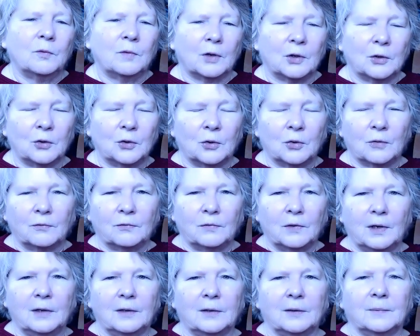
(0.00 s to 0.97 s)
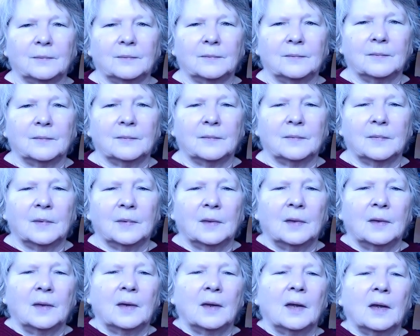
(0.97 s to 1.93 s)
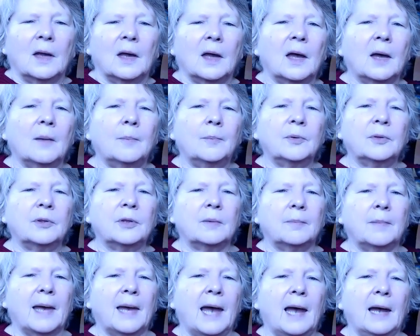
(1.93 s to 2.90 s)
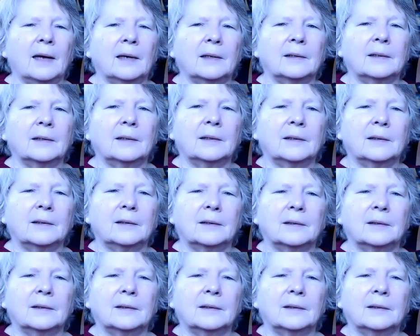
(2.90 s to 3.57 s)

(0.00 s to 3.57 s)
Move under your feet, up the back,